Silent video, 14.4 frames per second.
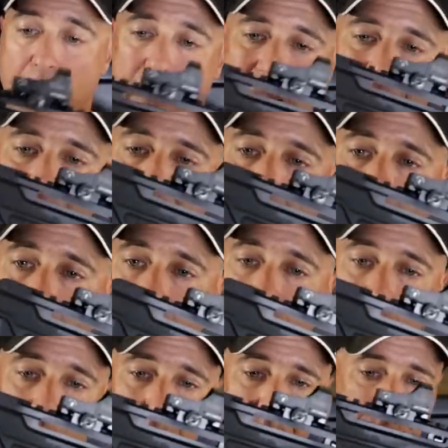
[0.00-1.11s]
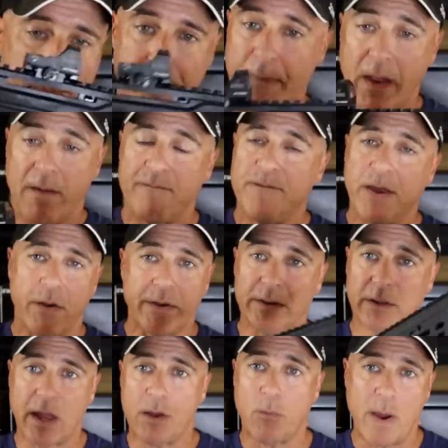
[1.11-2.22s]
Magpul grip, very
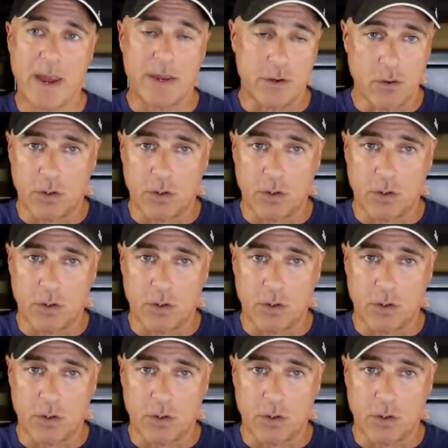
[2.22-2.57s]
lightweight.